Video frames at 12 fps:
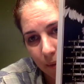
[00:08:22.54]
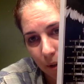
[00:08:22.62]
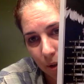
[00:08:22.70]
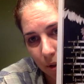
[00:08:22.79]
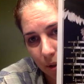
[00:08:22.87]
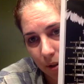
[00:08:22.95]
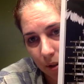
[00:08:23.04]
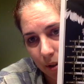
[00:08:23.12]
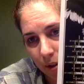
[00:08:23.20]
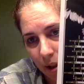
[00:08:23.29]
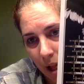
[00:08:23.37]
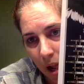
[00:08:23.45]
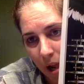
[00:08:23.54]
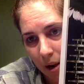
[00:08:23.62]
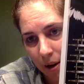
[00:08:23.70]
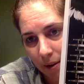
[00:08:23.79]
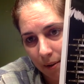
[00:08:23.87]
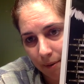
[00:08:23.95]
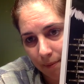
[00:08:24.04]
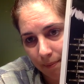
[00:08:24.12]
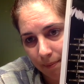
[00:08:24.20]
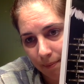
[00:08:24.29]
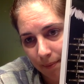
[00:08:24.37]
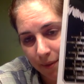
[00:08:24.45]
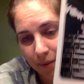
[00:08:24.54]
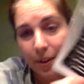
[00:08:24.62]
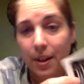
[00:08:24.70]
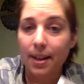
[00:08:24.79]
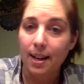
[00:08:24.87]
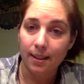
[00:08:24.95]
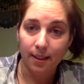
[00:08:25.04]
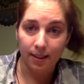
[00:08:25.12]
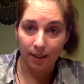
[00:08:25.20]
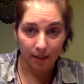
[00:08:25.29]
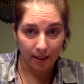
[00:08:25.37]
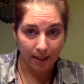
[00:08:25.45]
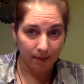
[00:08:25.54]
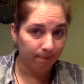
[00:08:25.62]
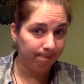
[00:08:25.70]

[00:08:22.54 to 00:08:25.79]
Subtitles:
vultures. They're very necessary.